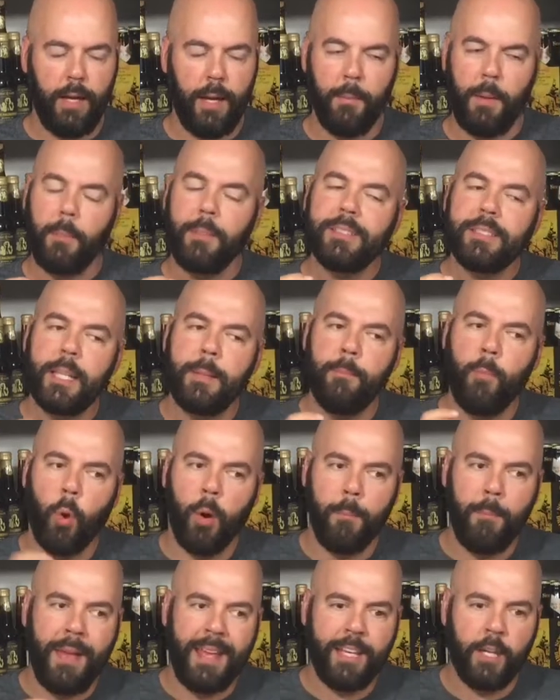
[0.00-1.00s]
I'm going to say
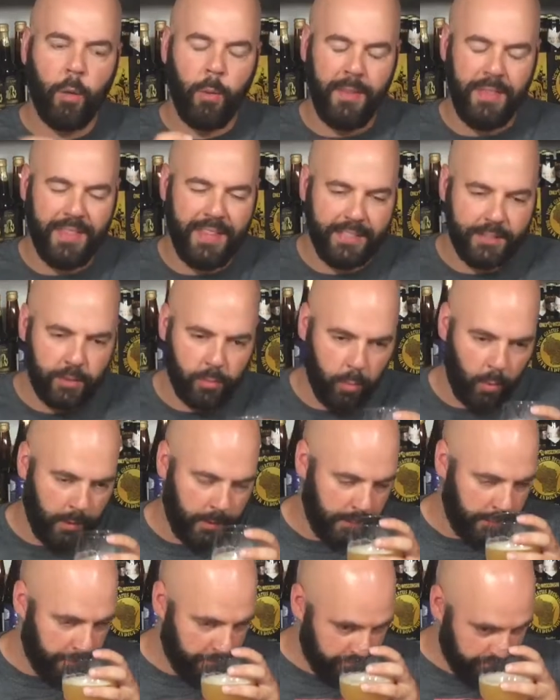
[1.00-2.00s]
more mango in this one.